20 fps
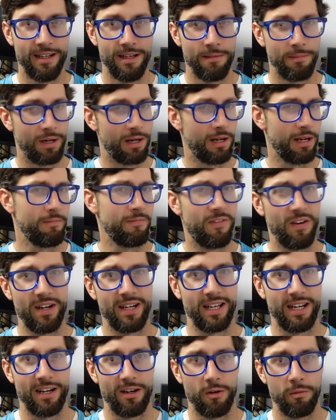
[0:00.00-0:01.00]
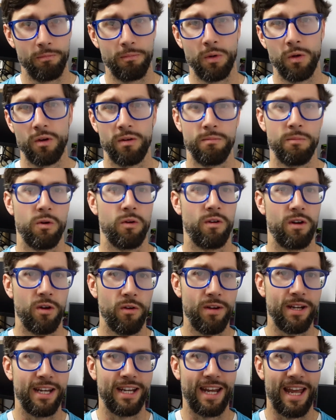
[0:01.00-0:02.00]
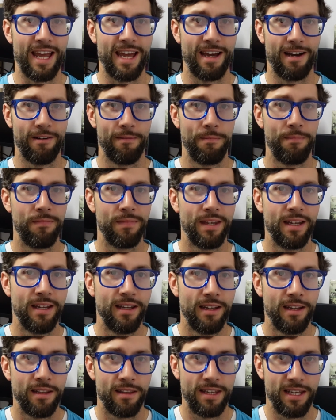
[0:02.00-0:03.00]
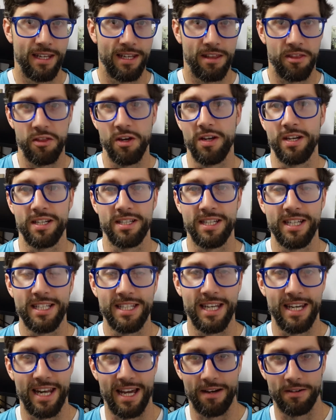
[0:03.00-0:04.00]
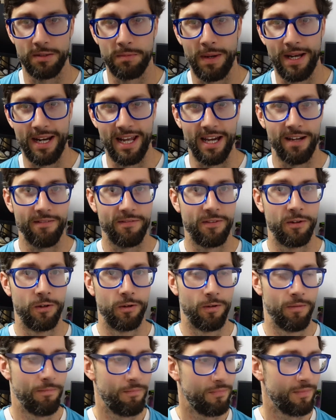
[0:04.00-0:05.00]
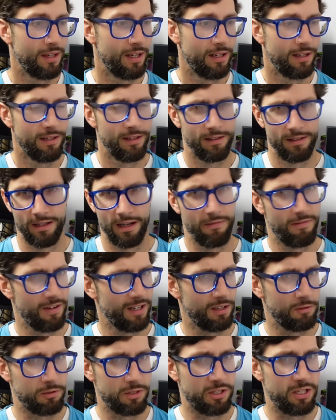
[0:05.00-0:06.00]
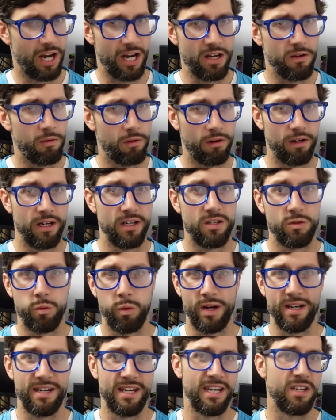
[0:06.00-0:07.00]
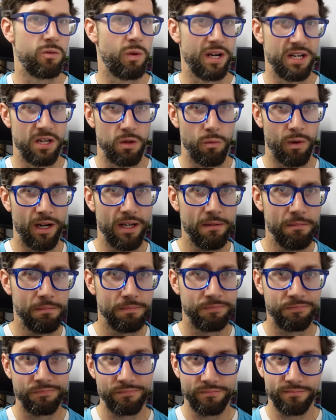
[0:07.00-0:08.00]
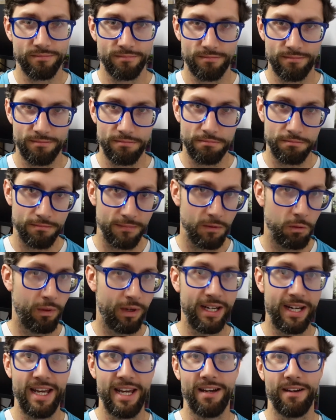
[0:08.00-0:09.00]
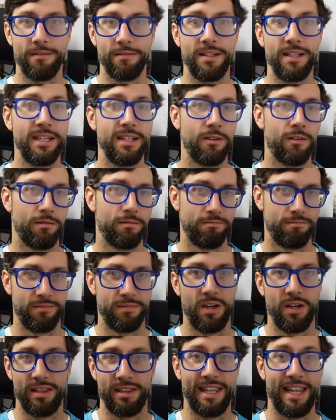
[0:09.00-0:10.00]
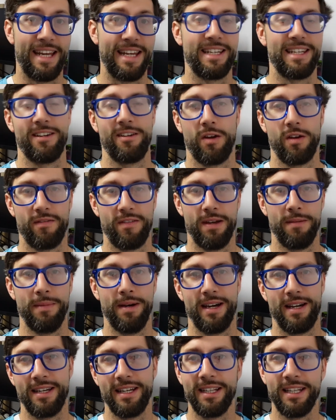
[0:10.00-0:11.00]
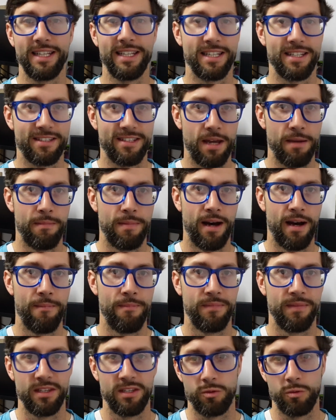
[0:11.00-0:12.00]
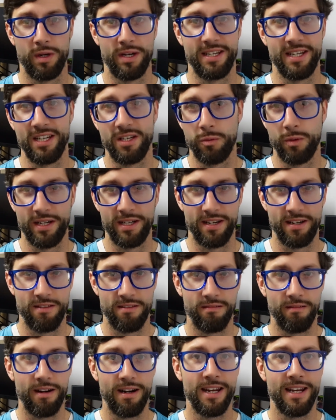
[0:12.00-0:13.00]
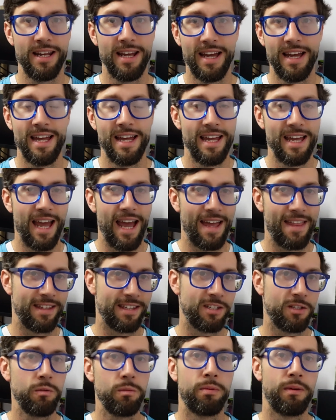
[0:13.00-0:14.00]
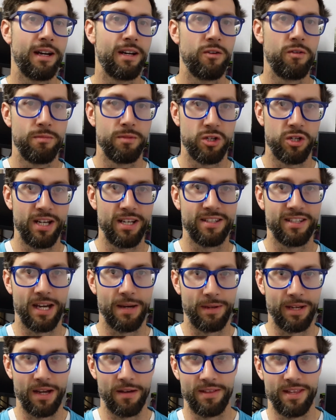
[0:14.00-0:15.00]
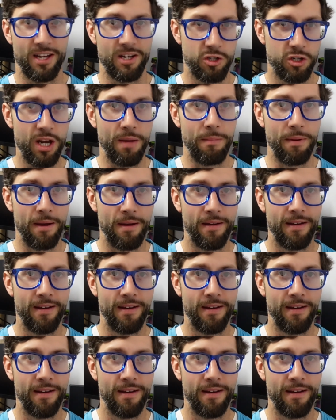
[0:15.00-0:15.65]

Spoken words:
But I am finding it more and more annoying how the 3060 now has been out for, I think it was January 2021. We're now late November, nearly December 2023, and there's still brand new machines coming out with that chip.